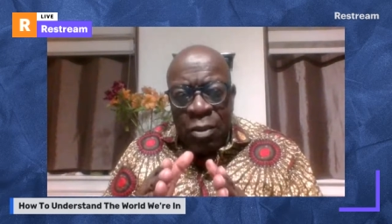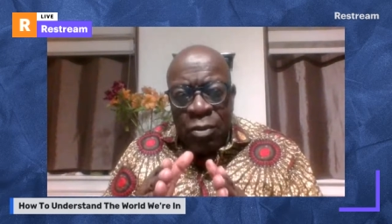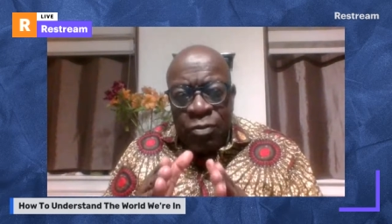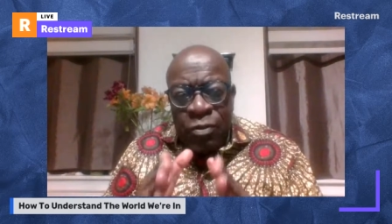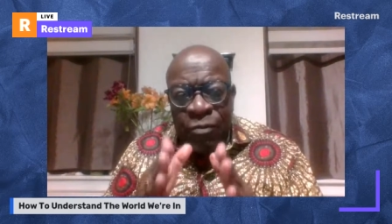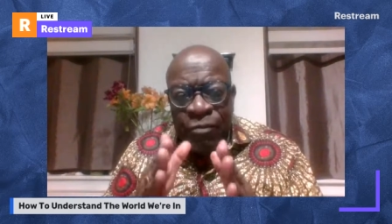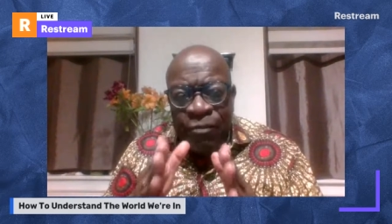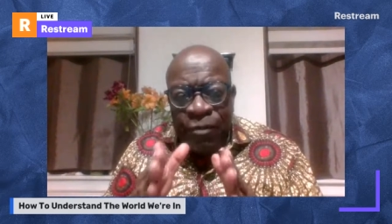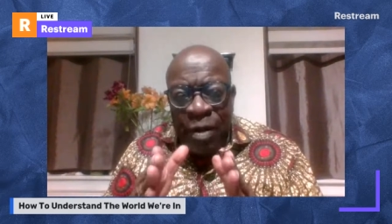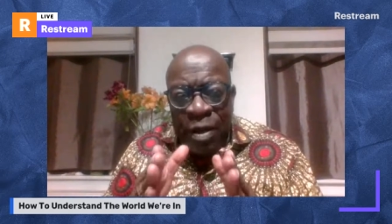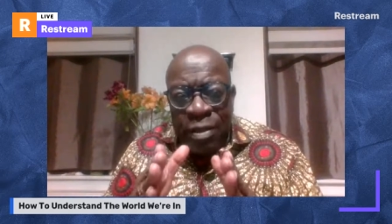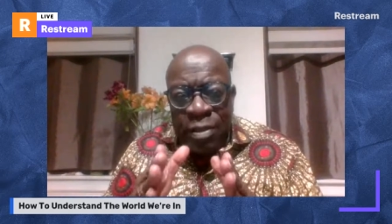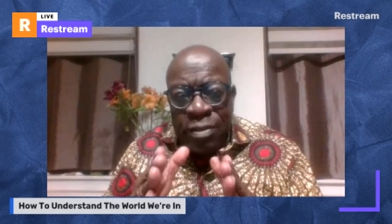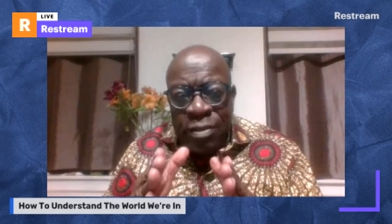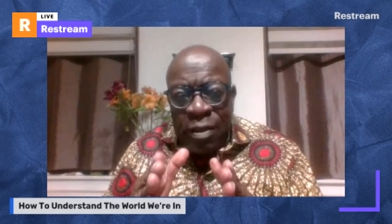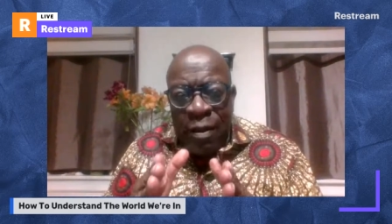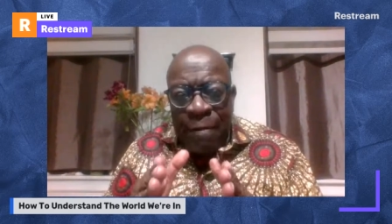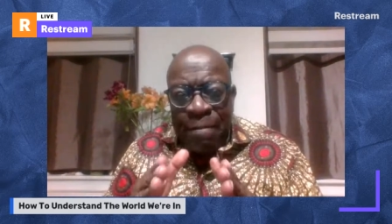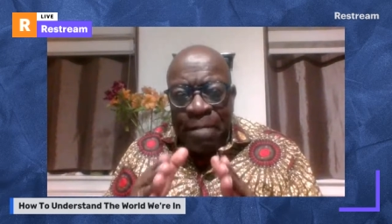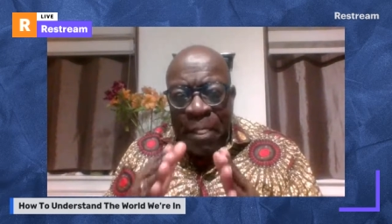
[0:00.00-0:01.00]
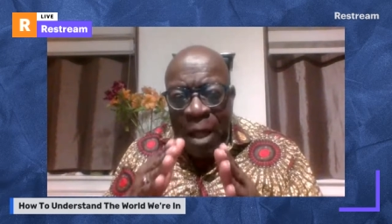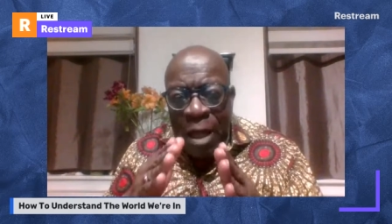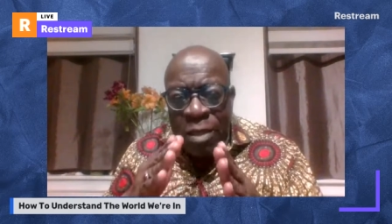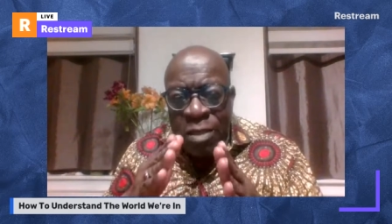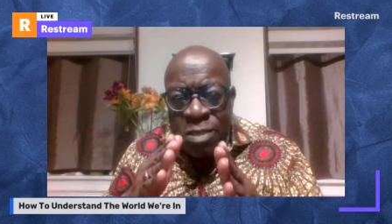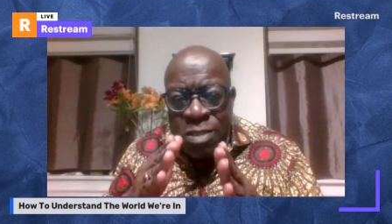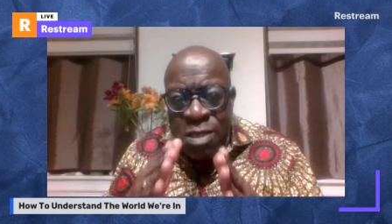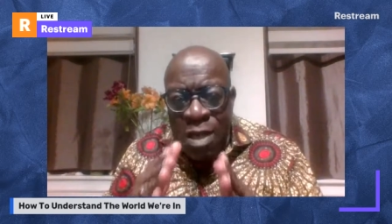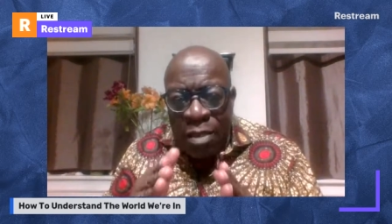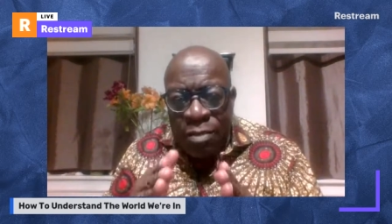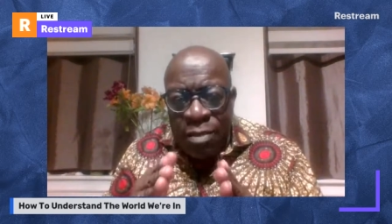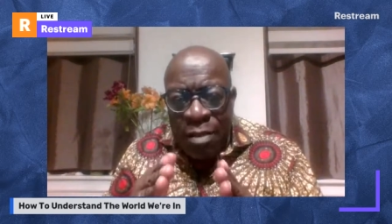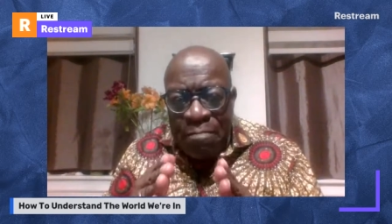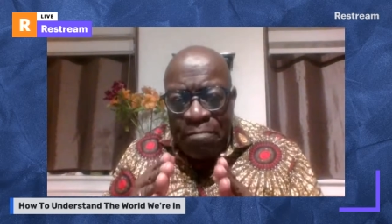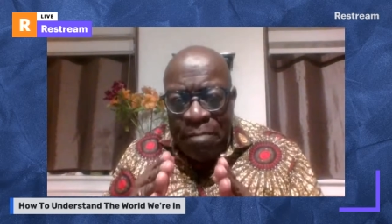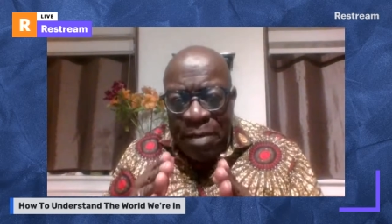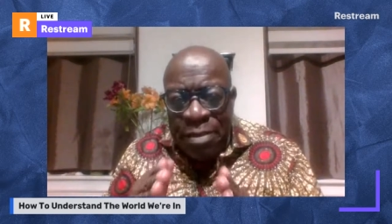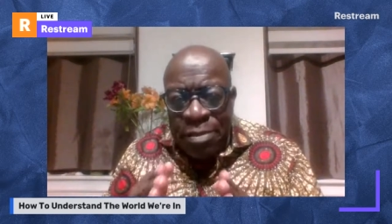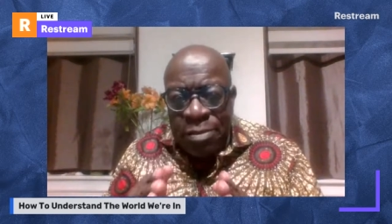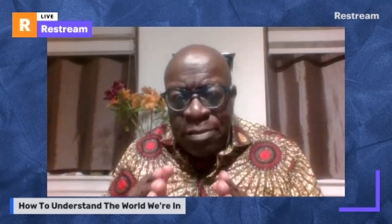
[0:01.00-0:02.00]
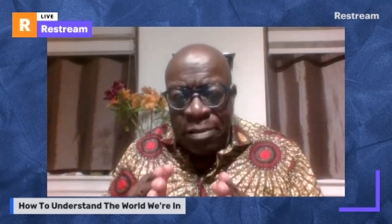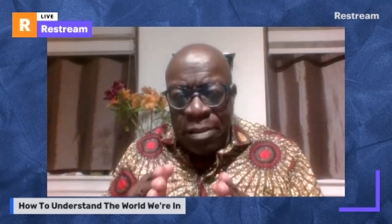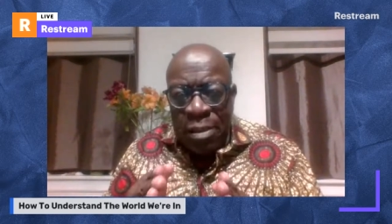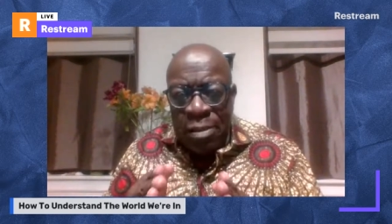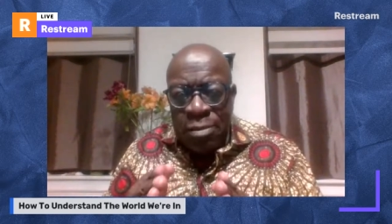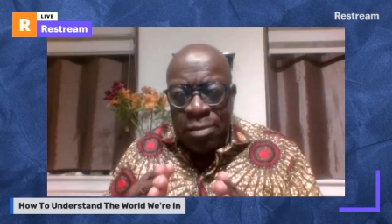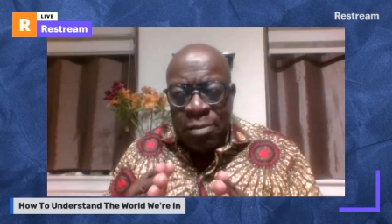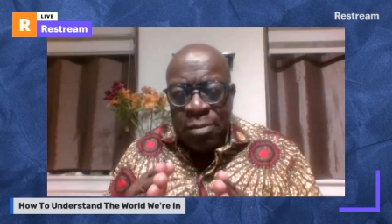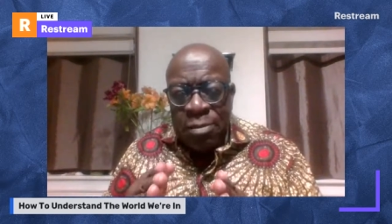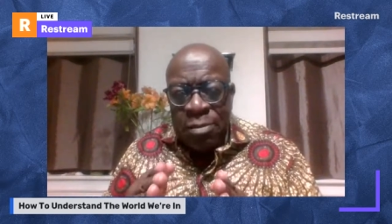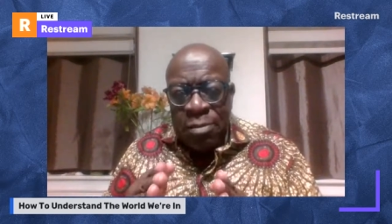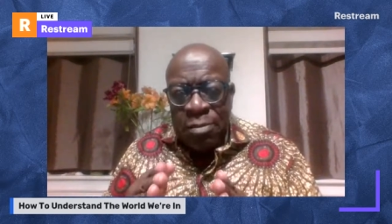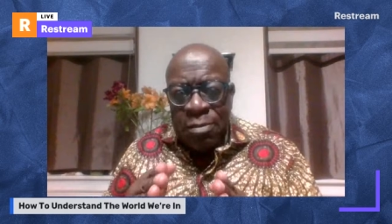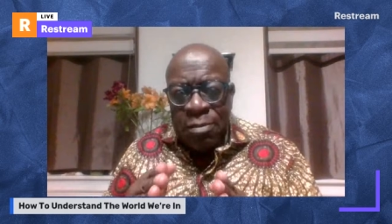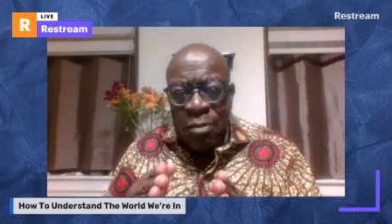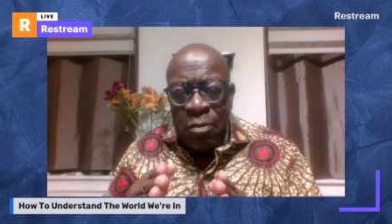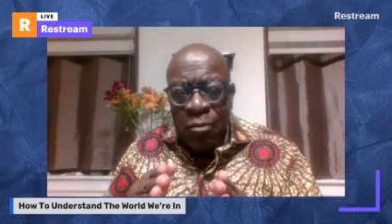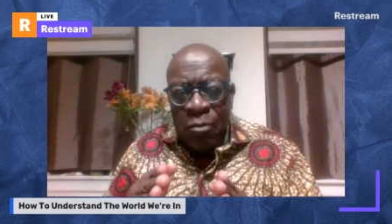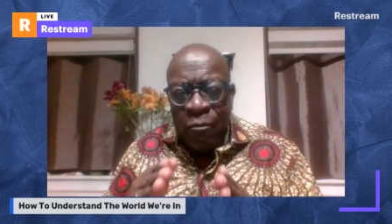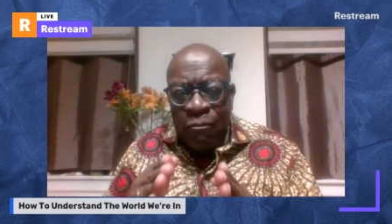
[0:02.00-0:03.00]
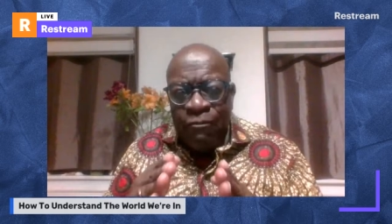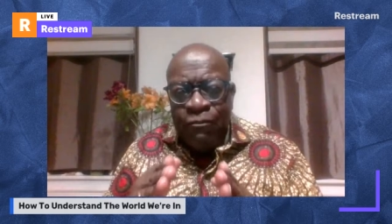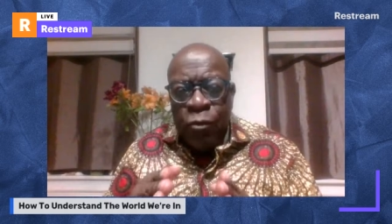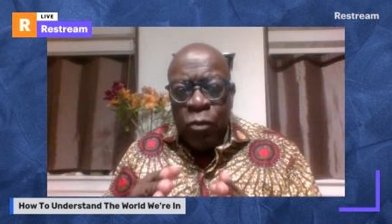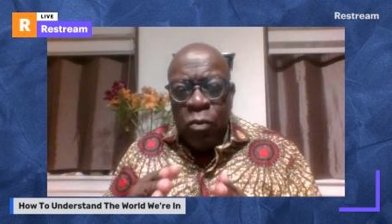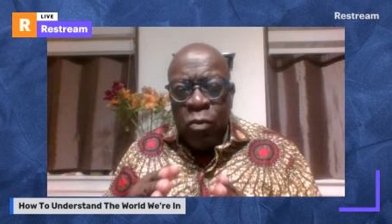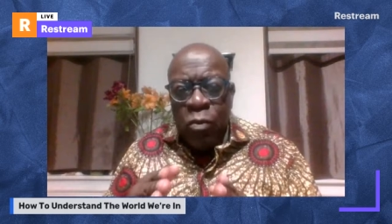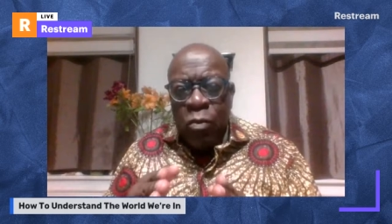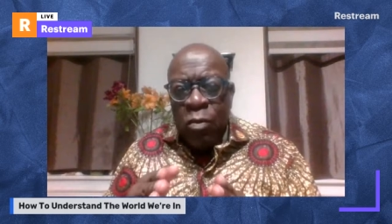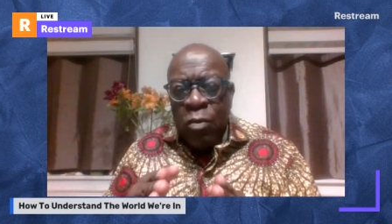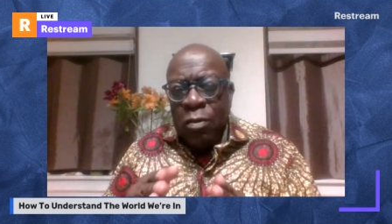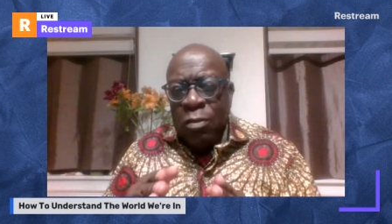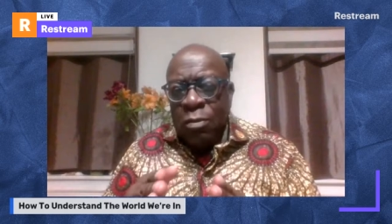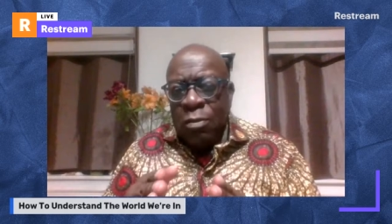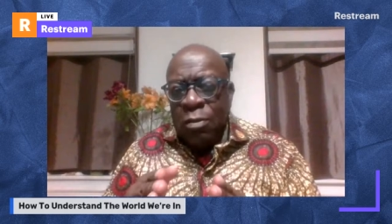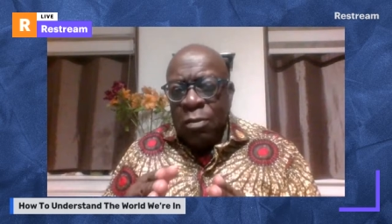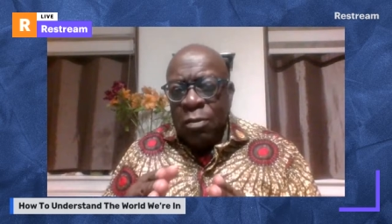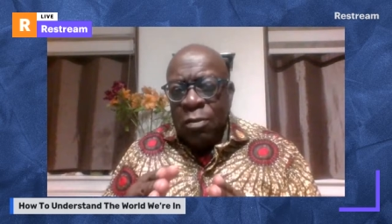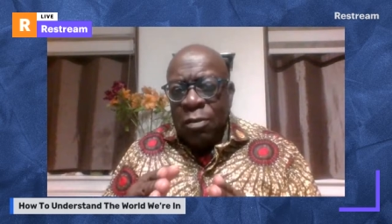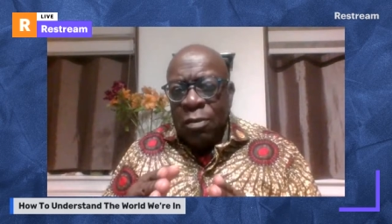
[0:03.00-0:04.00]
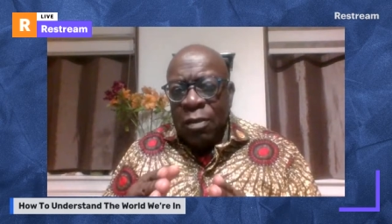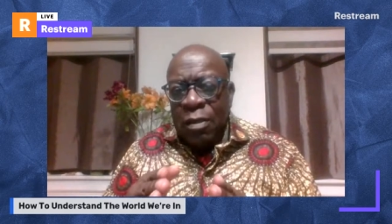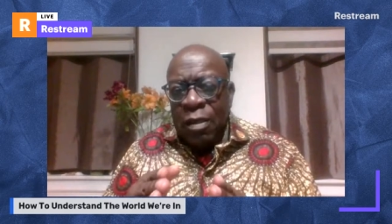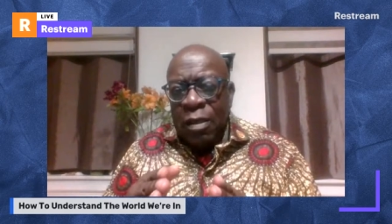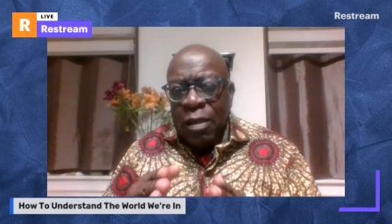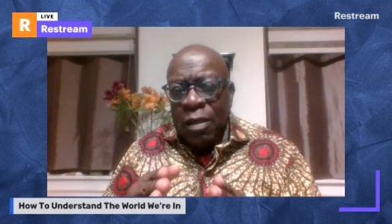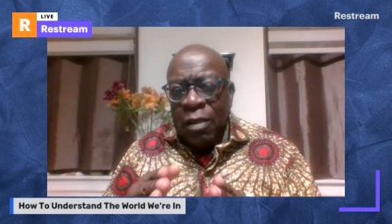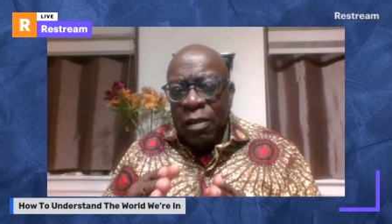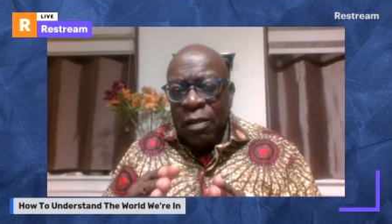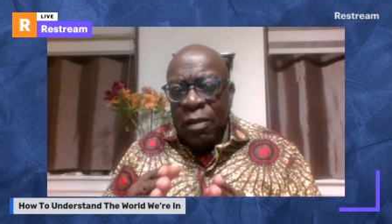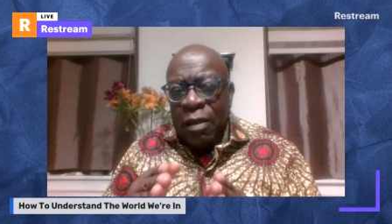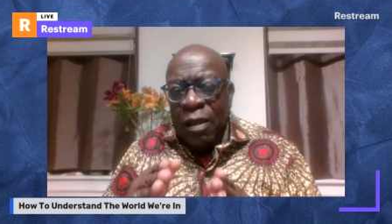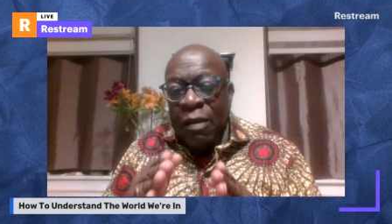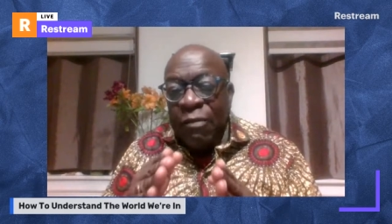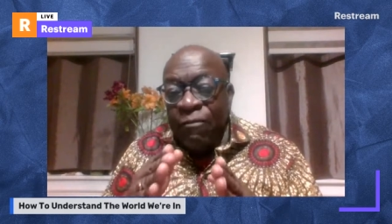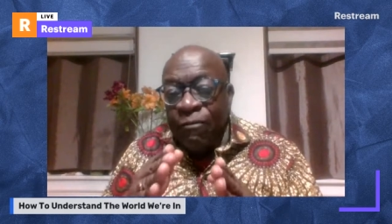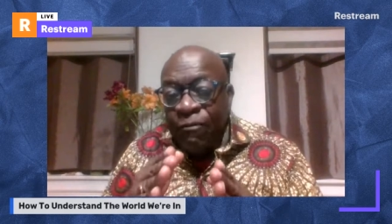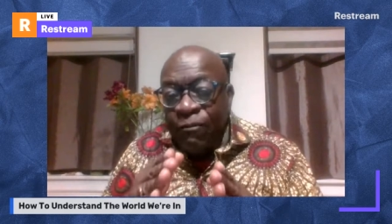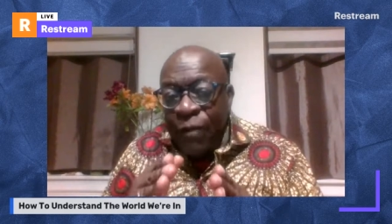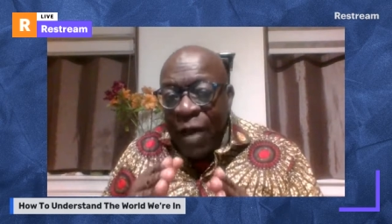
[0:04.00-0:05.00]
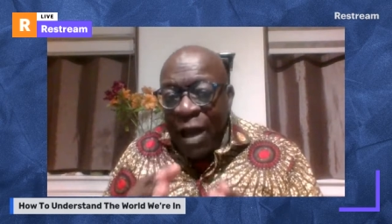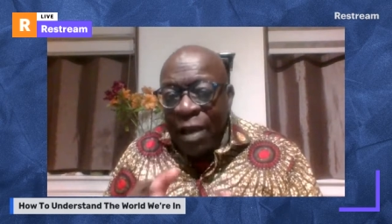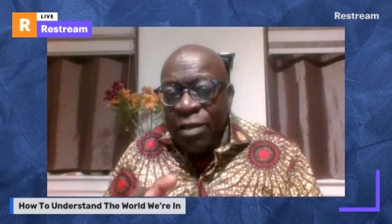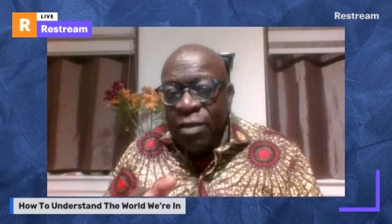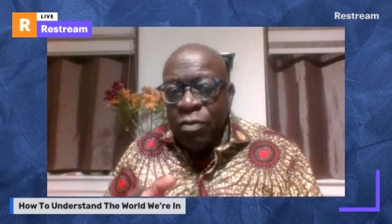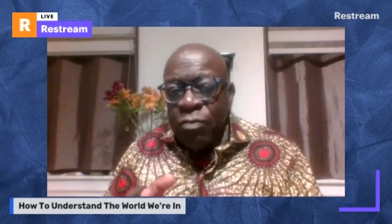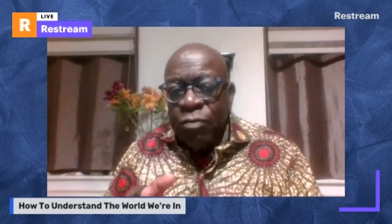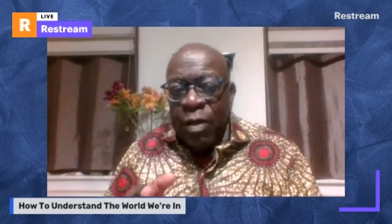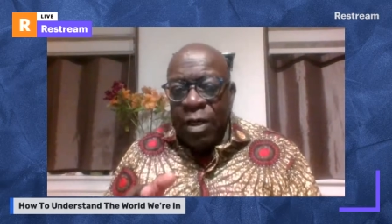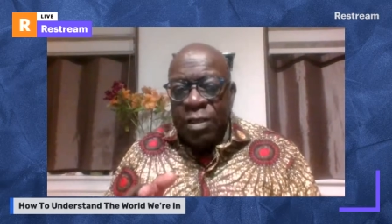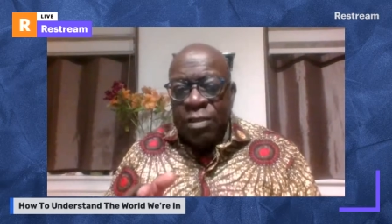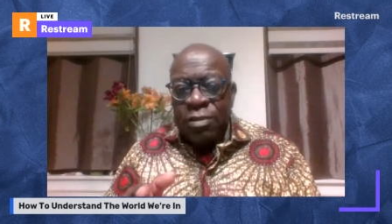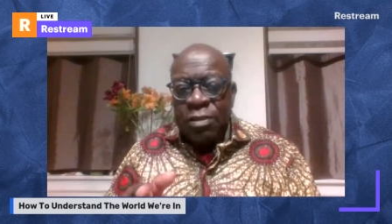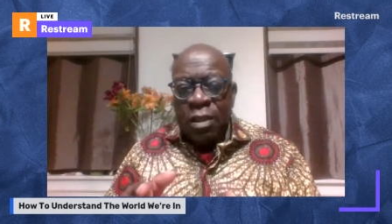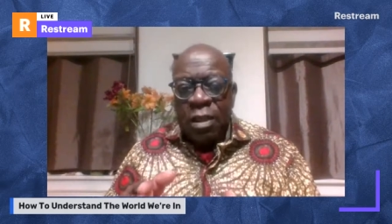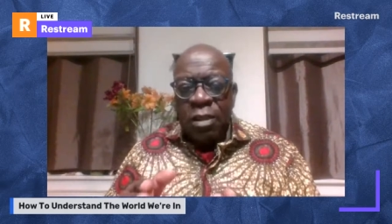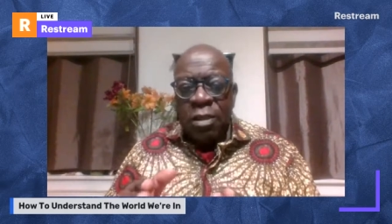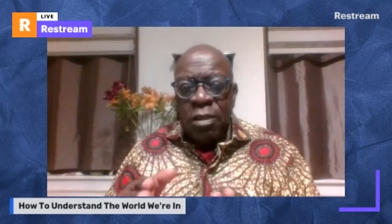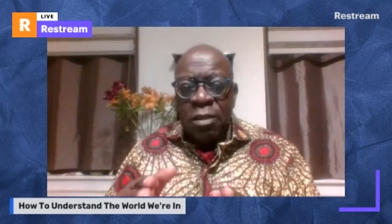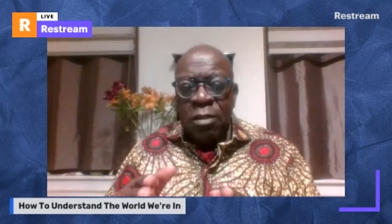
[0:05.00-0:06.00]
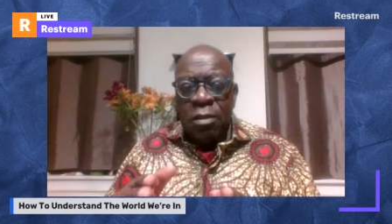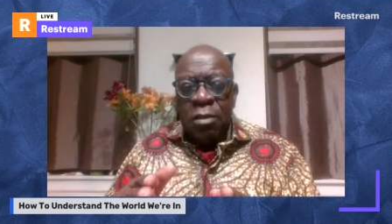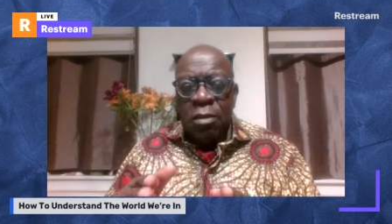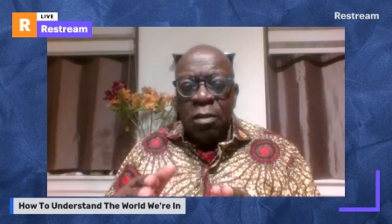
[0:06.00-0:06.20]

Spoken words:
to find another basis for evaluating